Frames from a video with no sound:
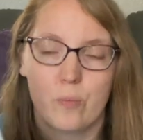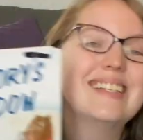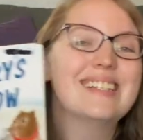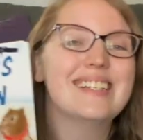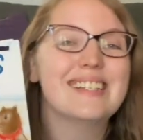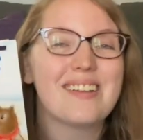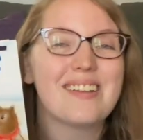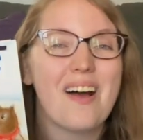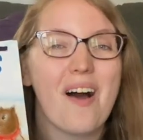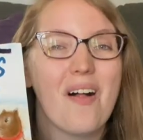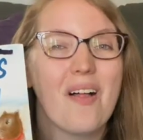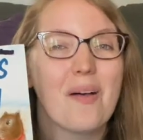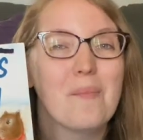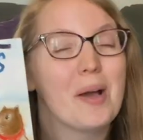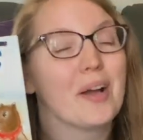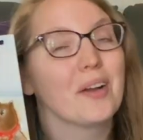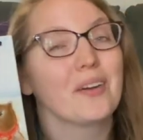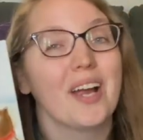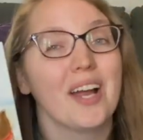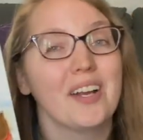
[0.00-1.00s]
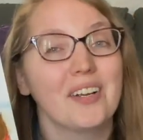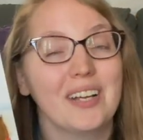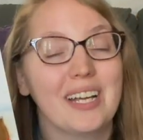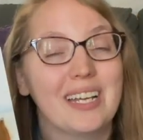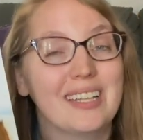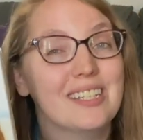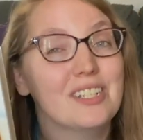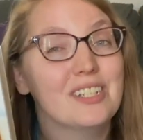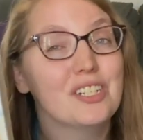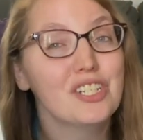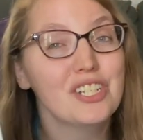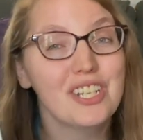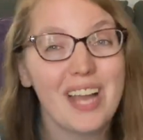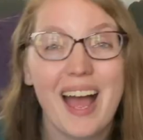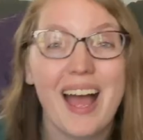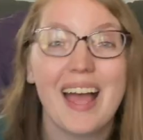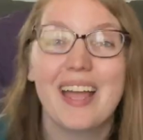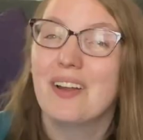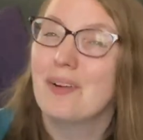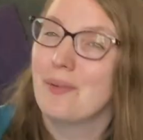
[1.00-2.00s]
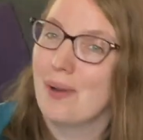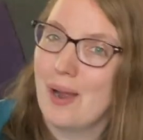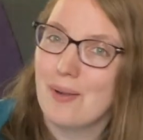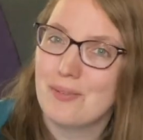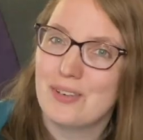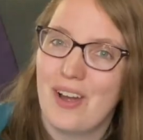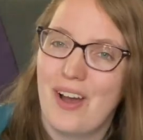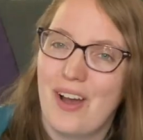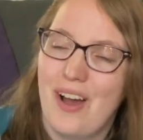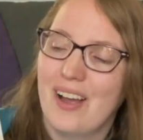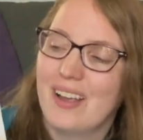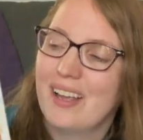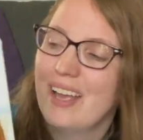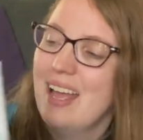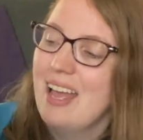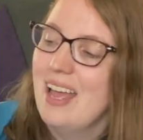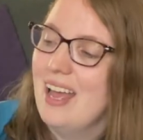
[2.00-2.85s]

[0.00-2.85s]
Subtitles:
This is all about Gregory, the shy groundhog,